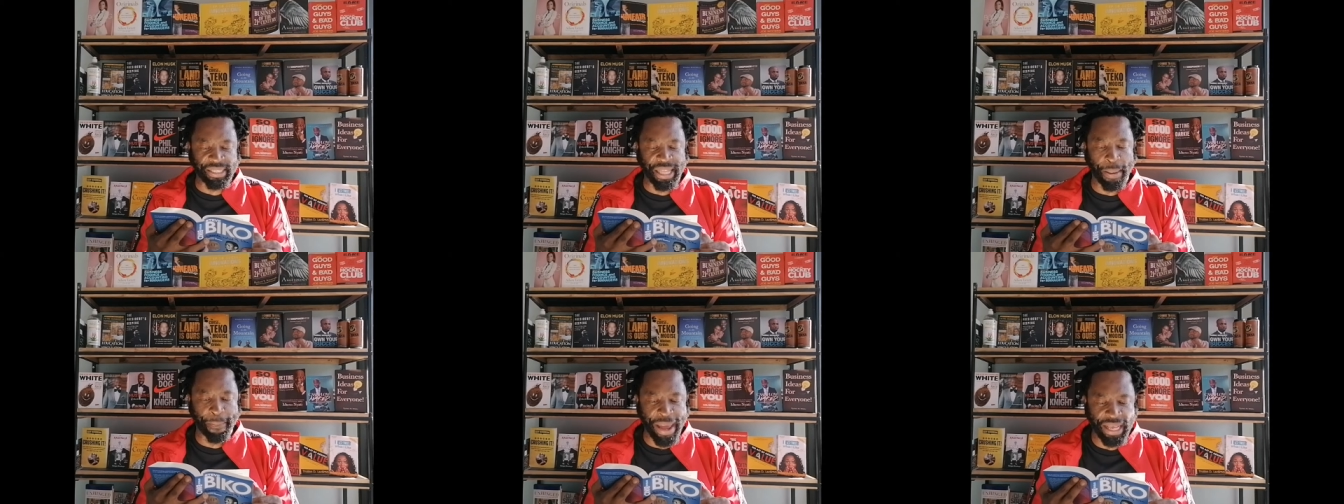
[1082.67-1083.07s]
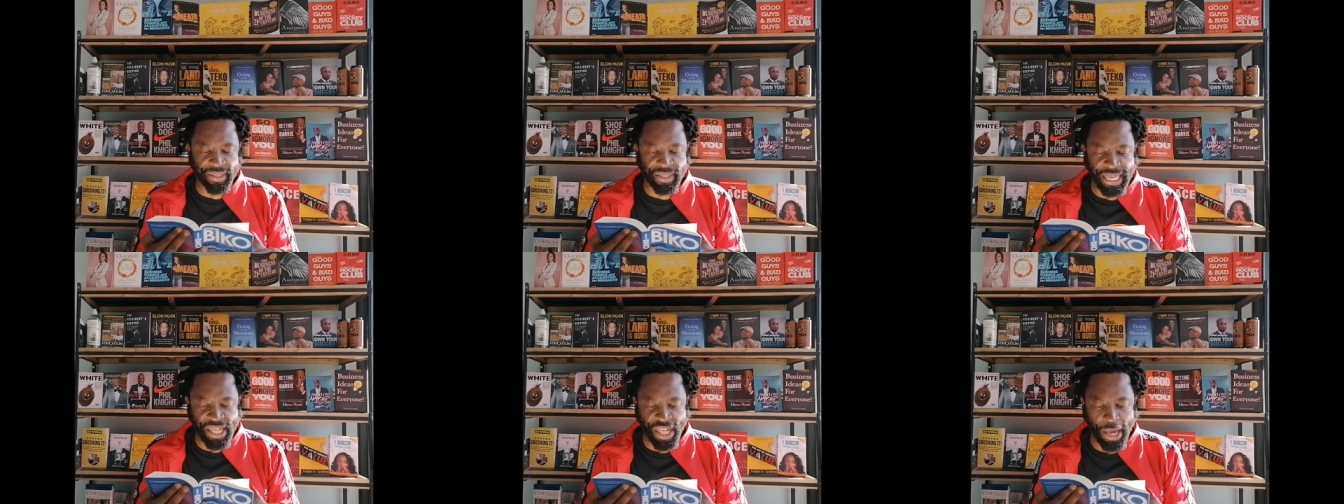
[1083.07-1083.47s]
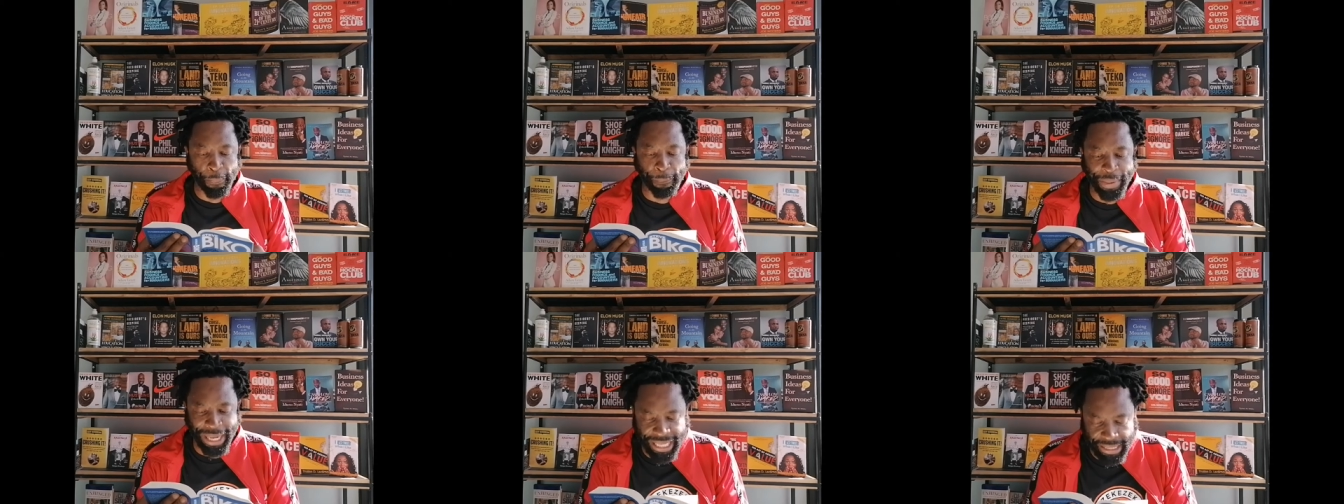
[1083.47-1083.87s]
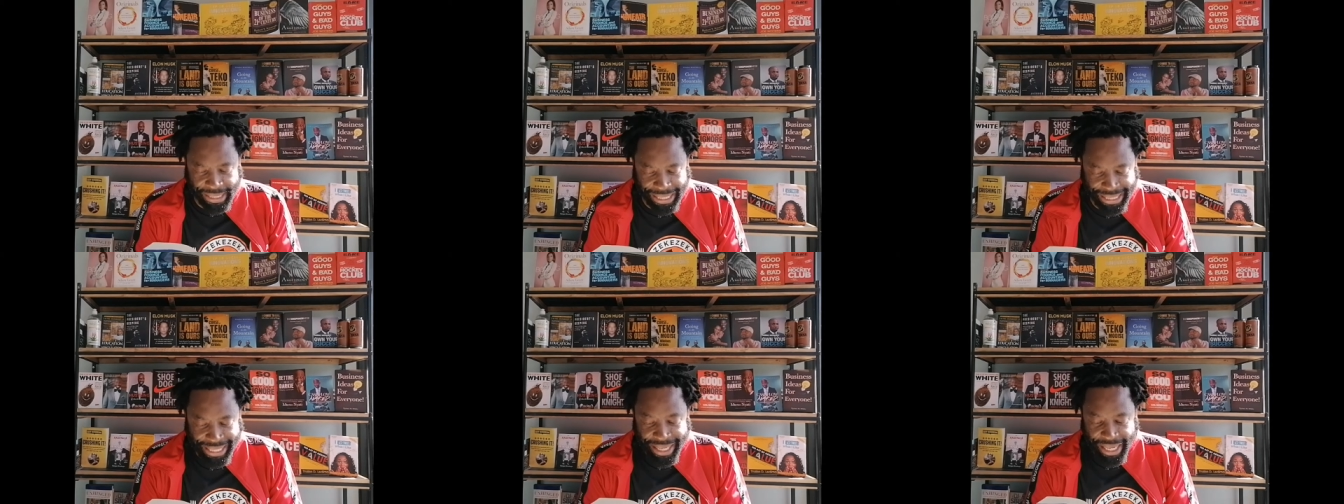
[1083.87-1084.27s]
is the message
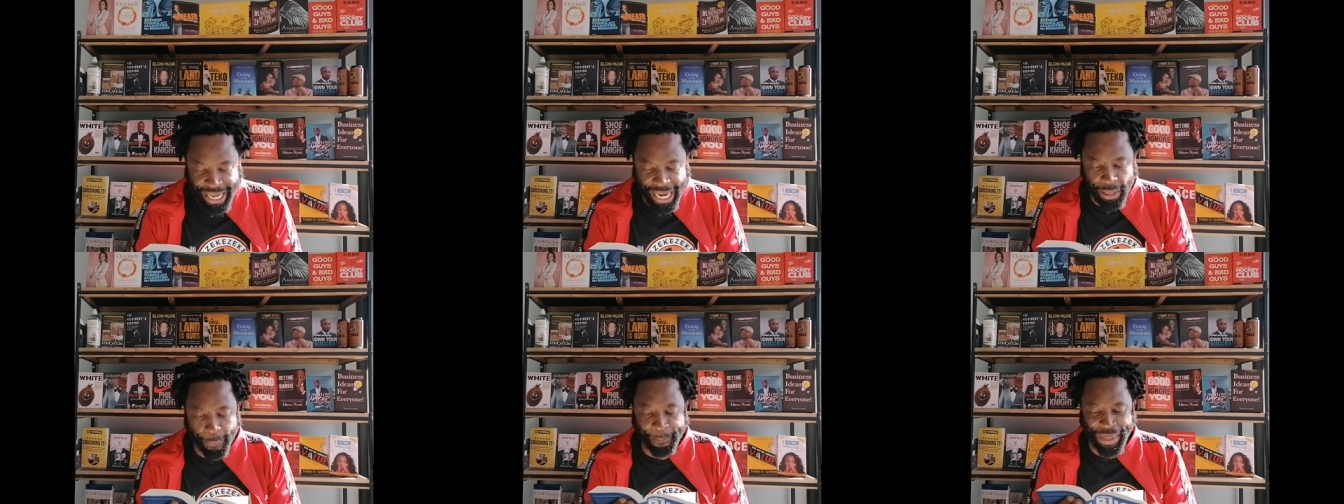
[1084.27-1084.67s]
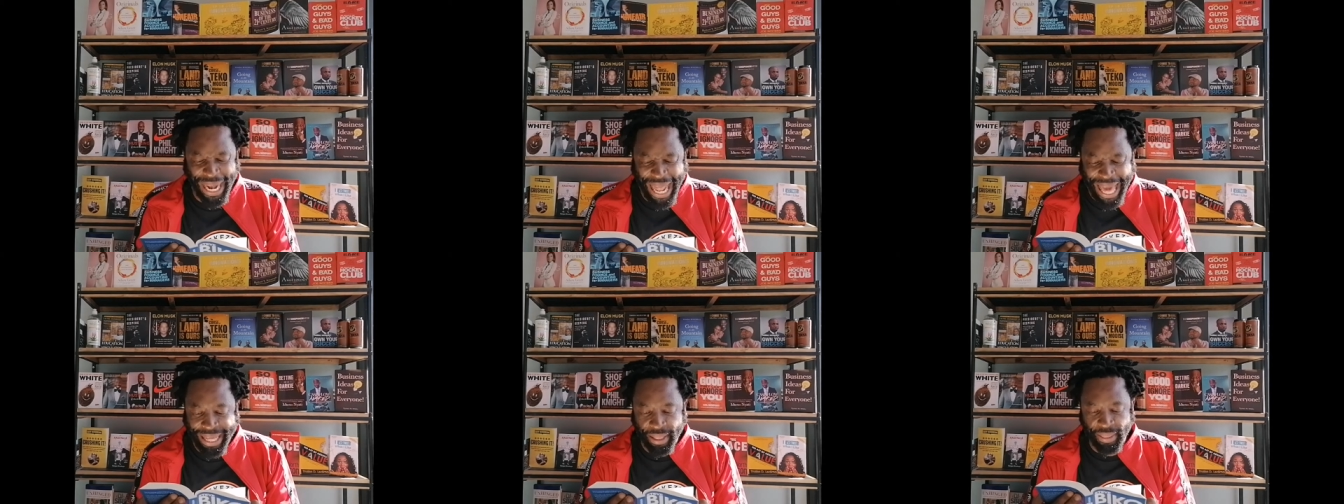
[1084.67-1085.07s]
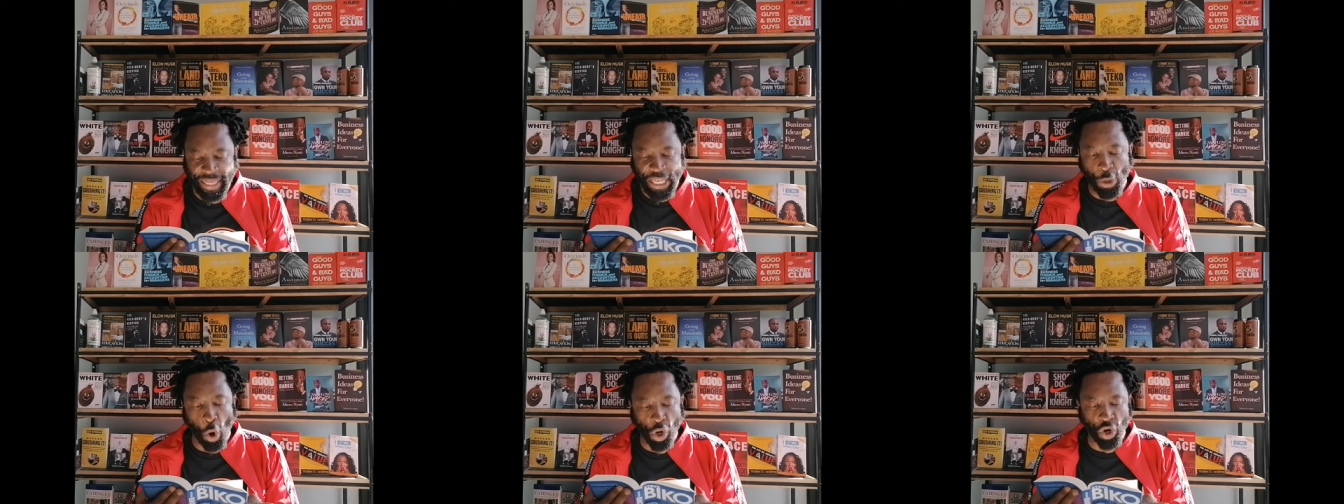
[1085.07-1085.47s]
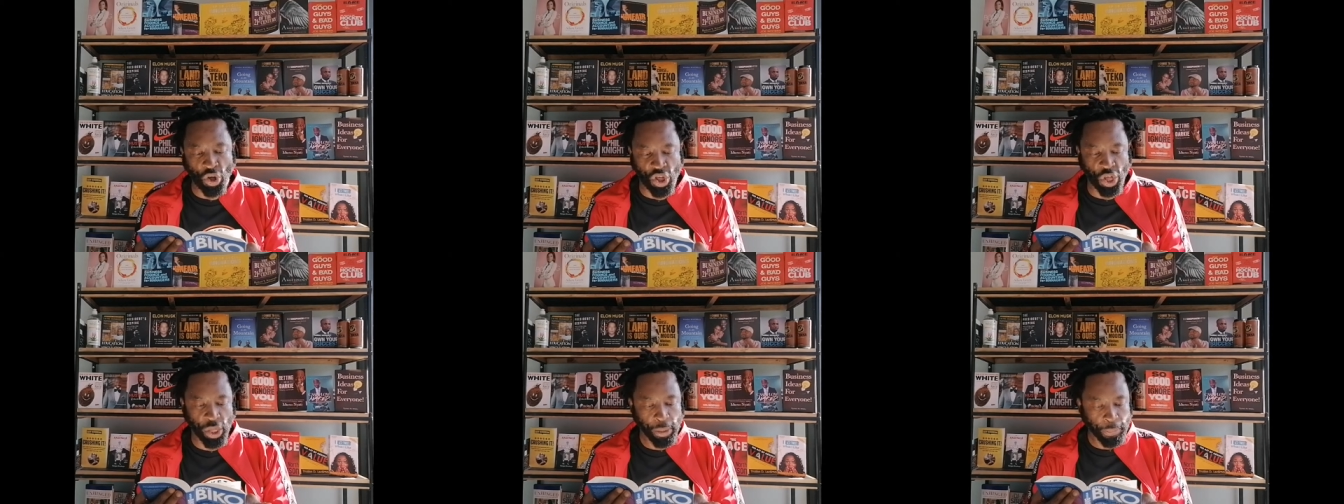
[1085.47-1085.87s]
implicit in black
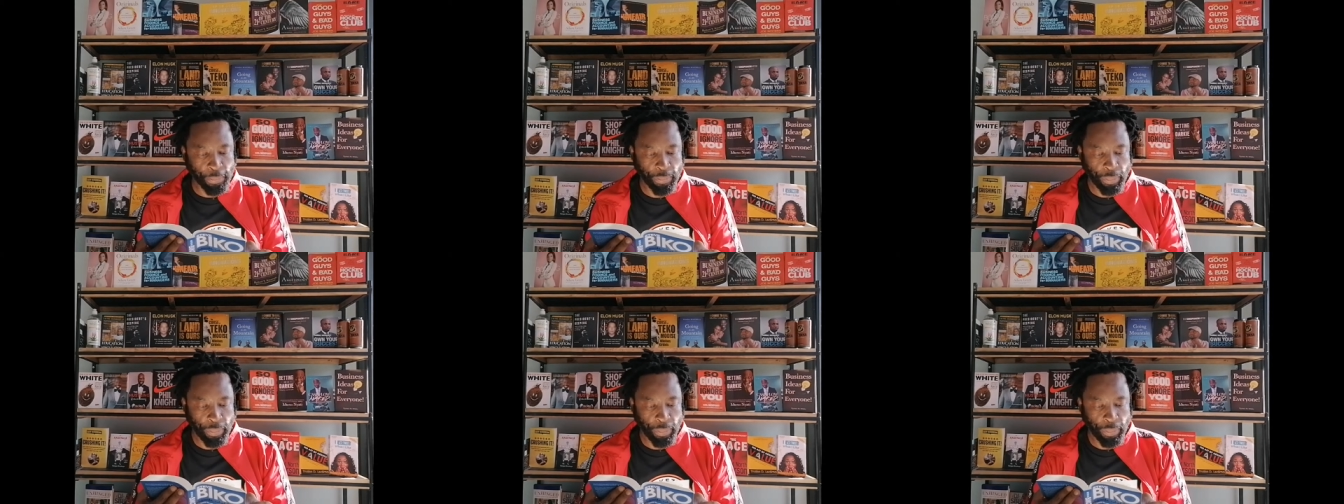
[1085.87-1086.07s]
theology.